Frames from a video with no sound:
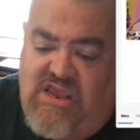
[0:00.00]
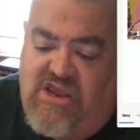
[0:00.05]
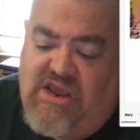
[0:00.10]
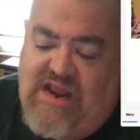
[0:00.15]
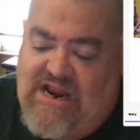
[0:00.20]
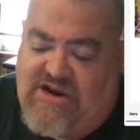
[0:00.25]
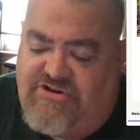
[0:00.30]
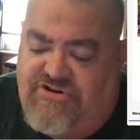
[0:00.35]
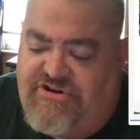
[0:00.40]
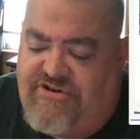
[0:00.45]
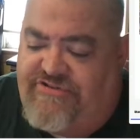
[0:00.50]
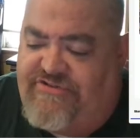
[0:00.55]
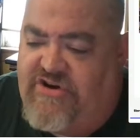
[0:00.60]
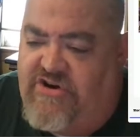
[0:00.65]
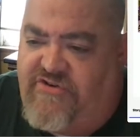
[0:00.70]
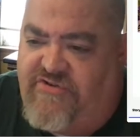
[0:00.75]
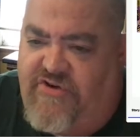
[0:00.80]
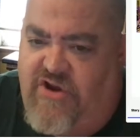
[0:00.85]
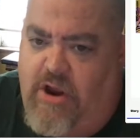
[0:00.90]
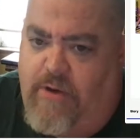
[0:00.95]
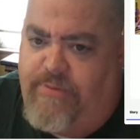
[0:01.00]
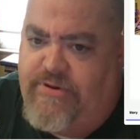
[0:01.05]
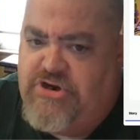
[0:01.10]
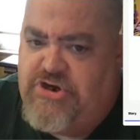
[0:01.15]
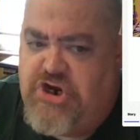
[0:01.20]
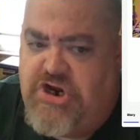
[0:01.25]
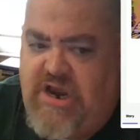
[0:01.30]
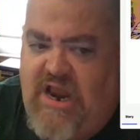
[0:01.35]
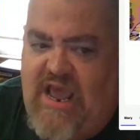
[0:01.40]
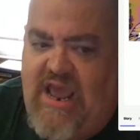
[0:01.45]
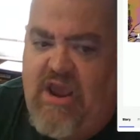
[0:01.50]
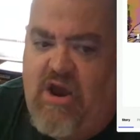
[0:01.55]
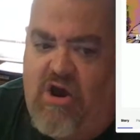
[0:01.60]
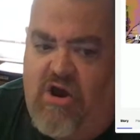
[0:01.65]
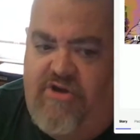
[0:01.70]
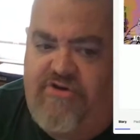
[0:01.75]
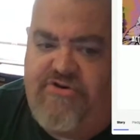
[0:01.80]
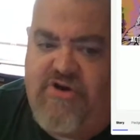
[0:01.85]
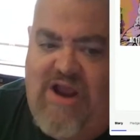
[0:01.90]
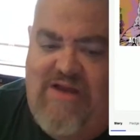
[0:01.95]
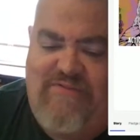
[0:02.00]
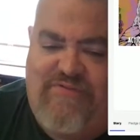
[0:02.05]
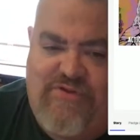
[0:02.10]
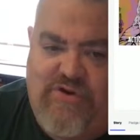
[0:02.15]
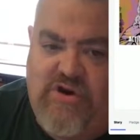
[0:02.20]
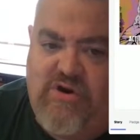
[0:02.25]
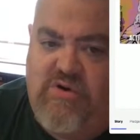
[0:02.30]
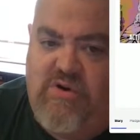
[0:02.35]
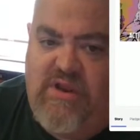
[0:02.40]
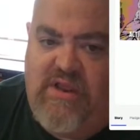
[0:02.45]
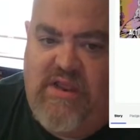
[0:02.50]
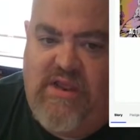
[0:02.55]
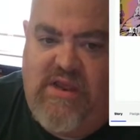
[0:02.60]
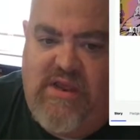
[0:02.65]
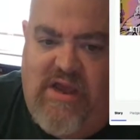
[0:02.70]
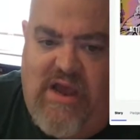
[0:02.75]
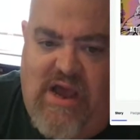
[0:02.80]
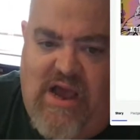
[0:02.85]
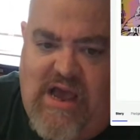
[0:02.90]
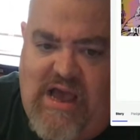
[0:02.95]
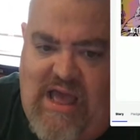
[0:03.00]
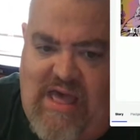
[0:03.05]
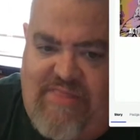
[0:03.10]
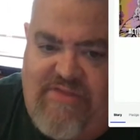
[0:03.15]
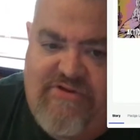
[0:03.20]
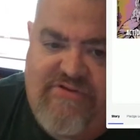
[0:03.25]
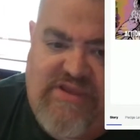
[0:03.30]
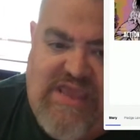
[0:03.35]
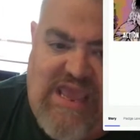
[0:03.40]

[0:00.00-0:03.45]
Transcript: You can actually just search Free RPG Day on drive-through, and there's